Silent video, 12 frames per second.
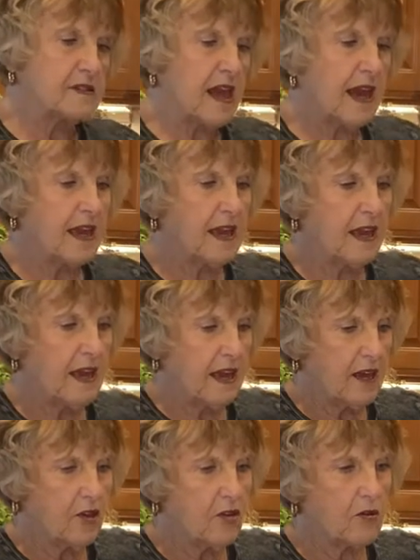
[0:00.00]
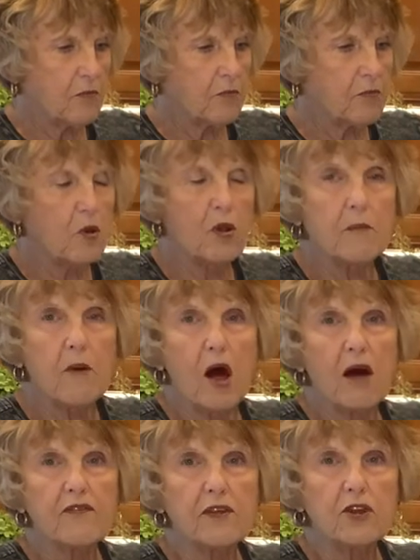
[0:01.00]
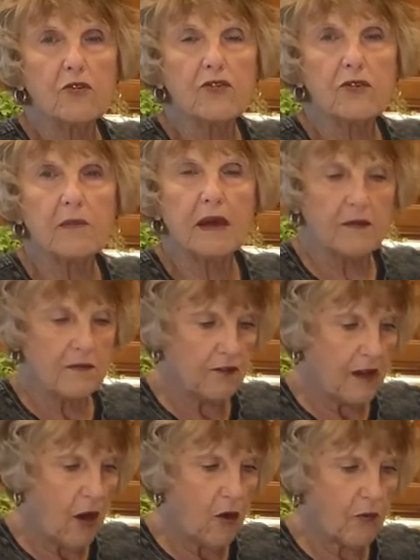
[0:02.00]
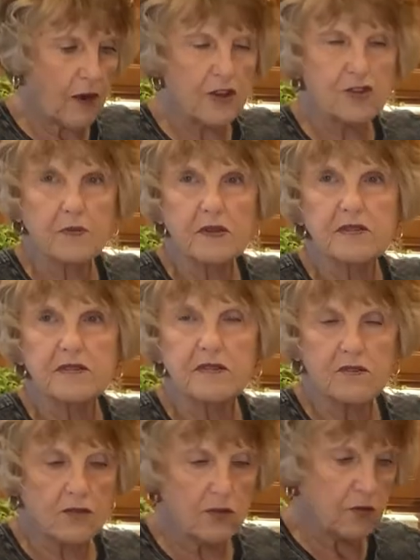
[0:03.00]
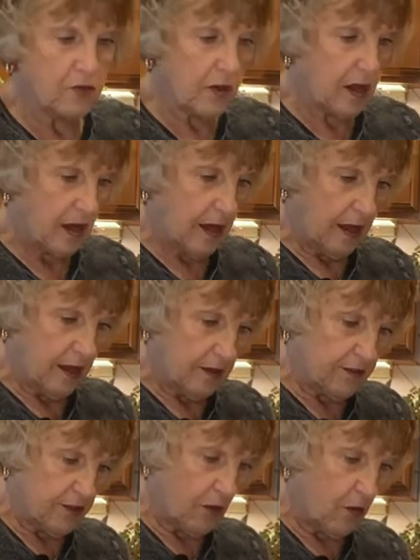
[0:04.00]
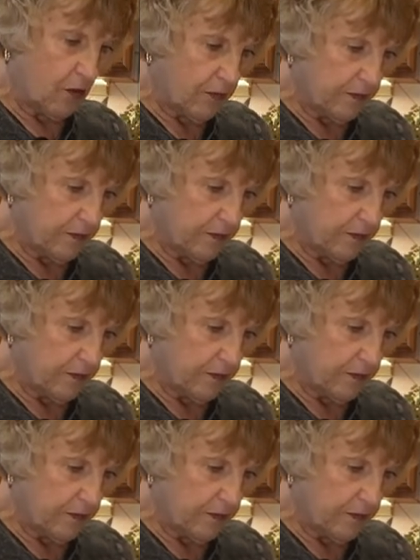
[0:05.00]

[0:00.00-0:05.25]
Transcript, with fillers: like you can pull them off and use them in flower arrangements too. So